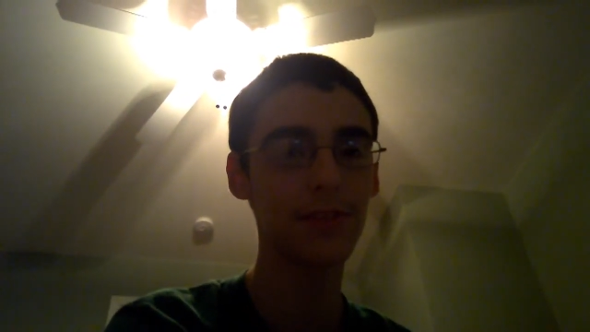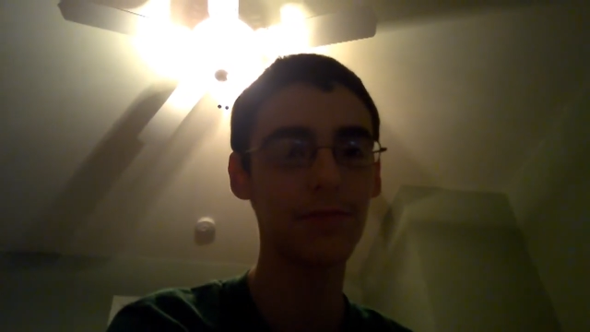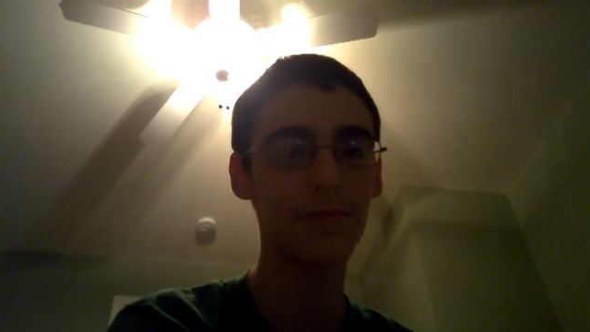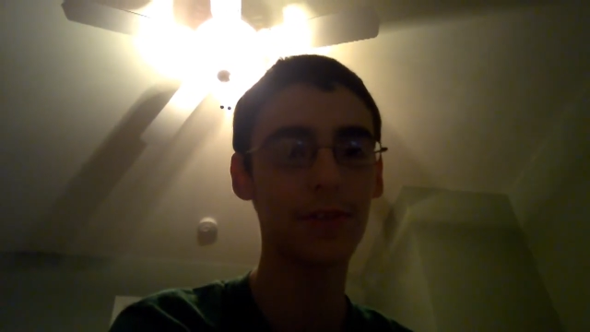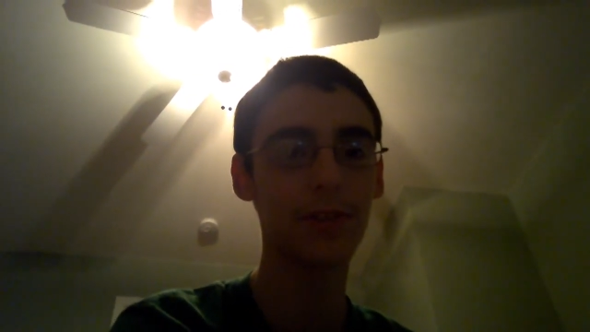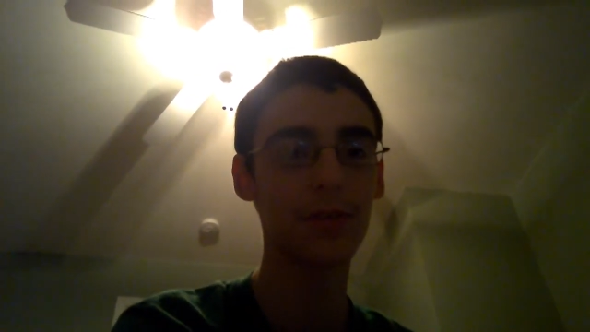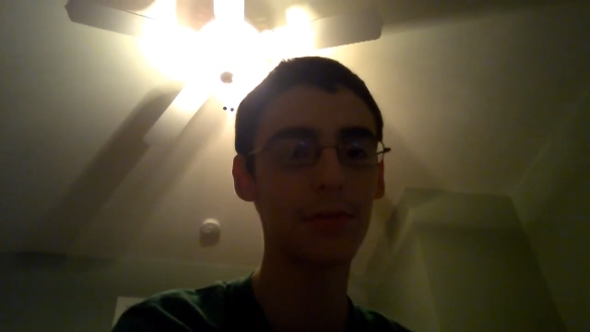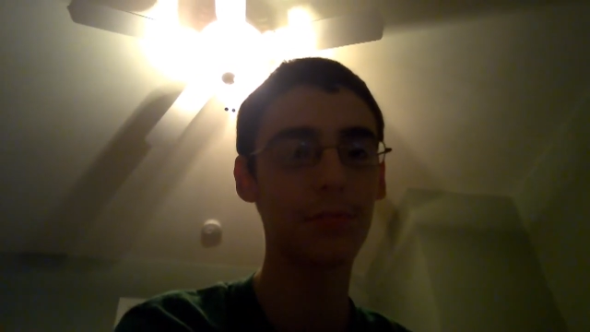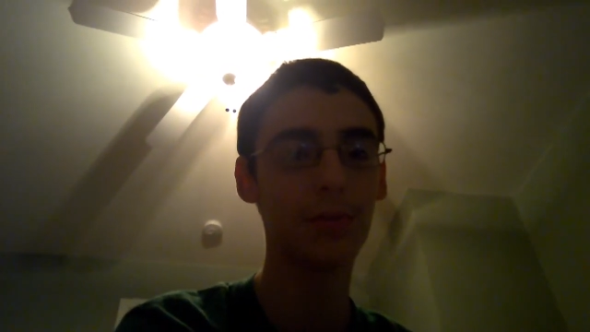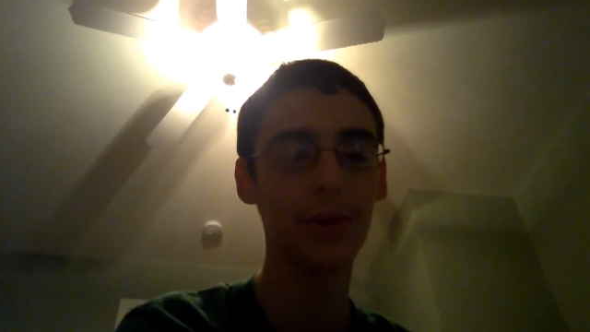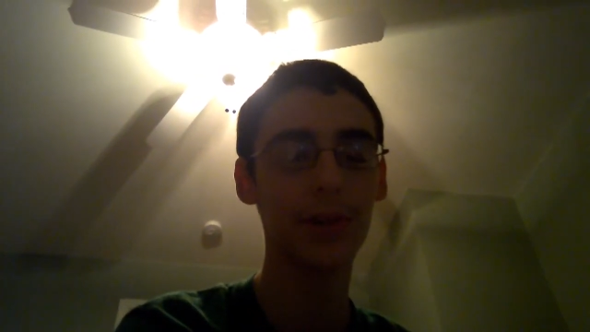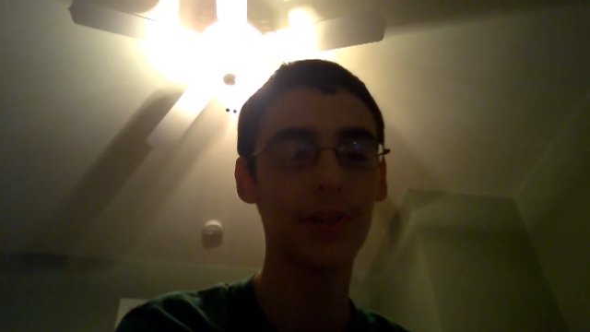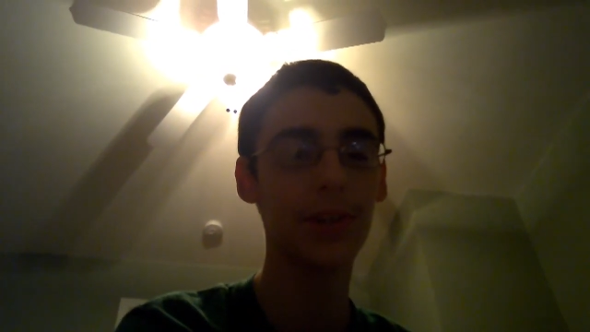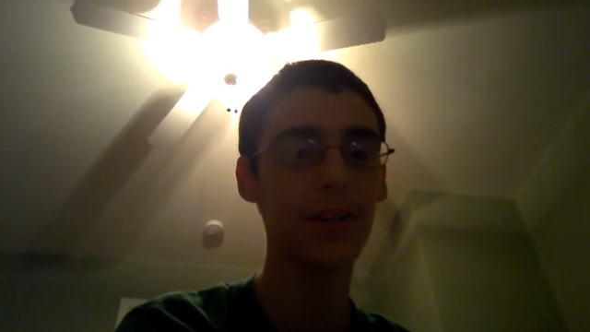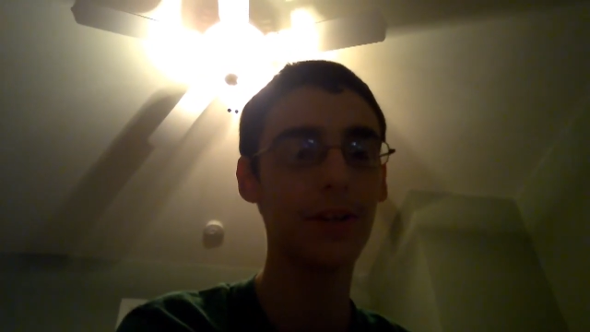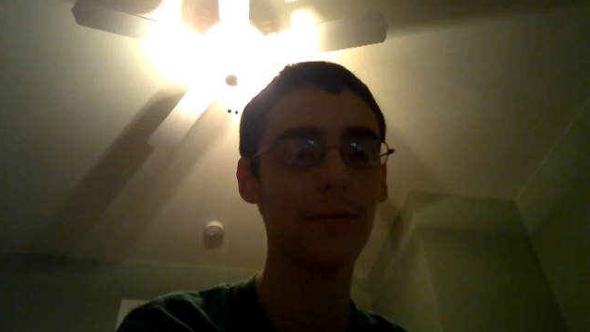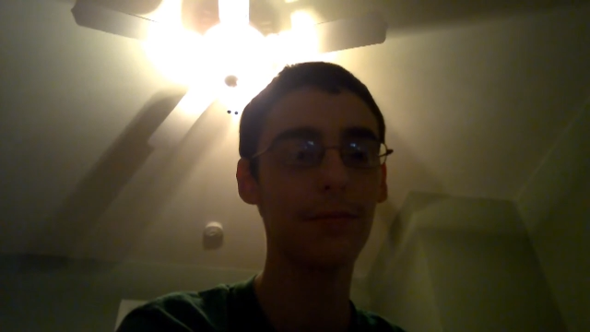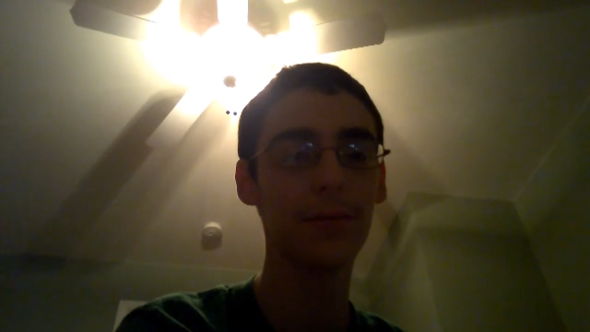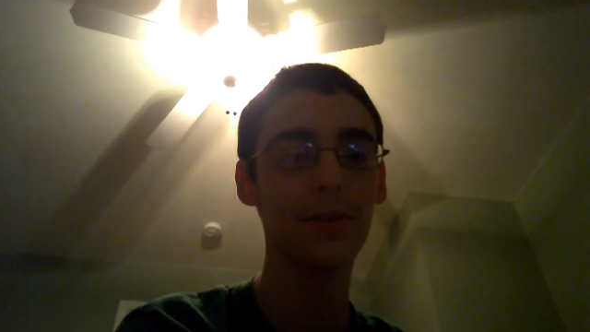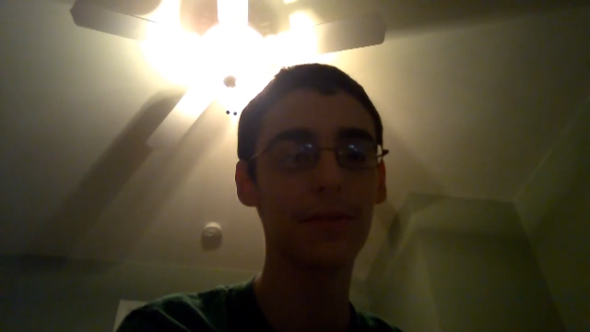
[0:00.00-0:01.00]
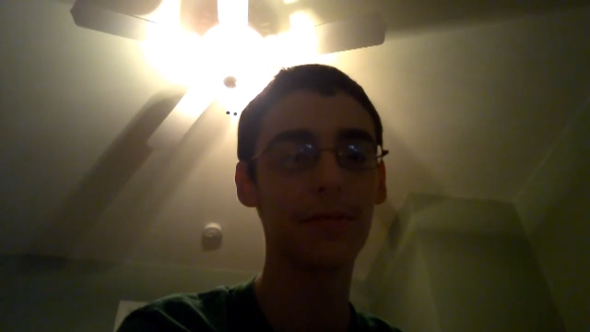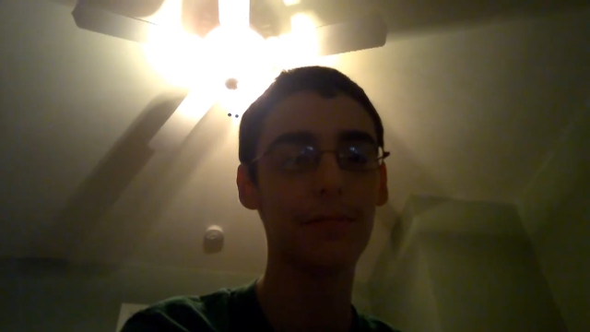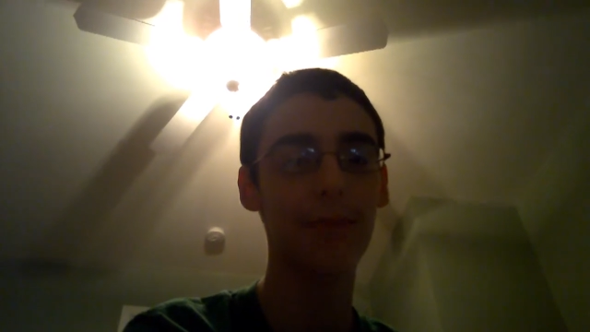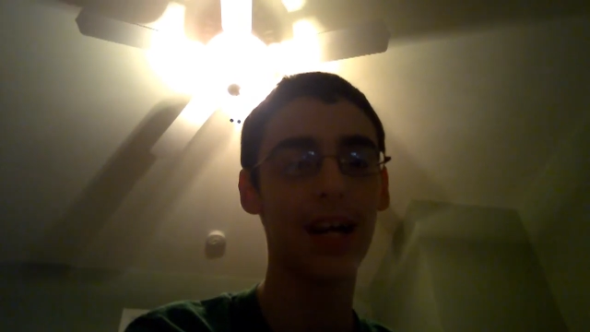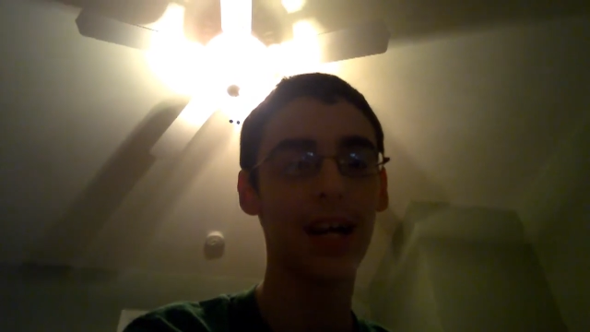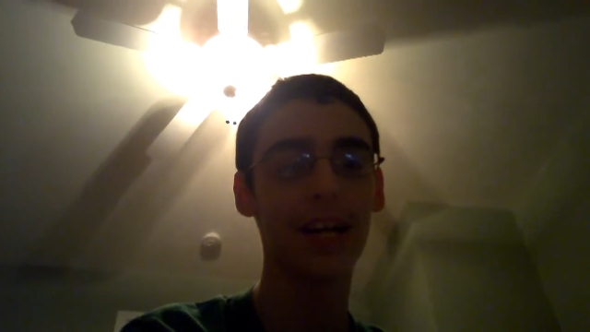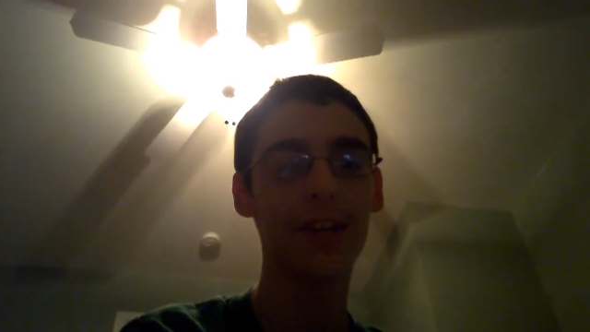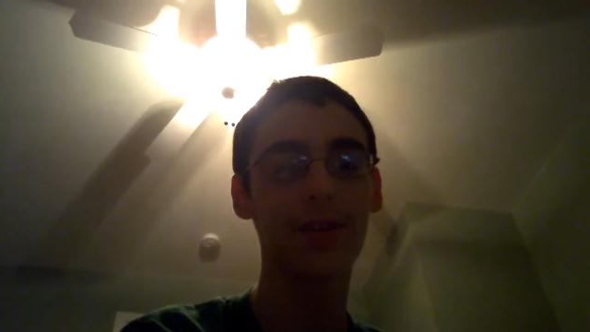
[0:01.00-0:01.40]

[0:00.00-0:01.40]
for putting up with my